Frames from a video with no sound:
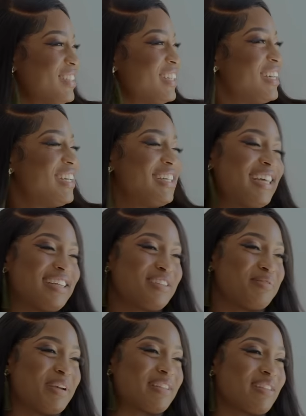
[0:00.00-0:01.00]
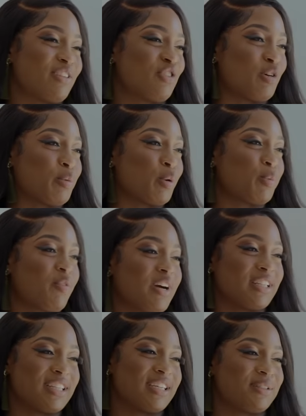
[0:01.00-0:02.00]
Okay. That's amazing that you're able to
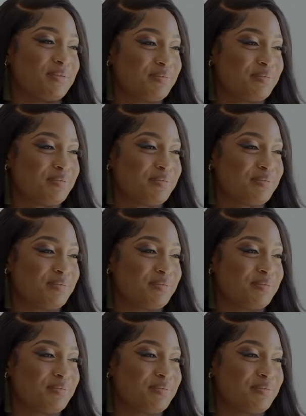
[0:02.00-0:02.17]
provide that.